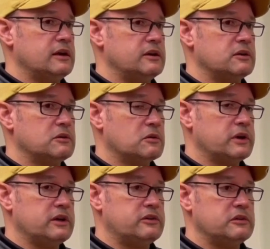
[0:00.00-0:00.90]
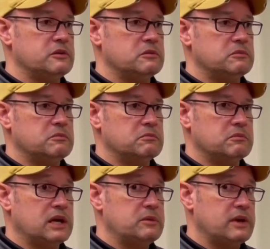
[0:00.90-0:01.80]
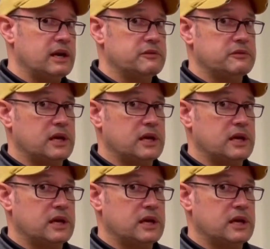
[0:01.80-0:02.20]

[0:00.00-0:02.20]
according to my math,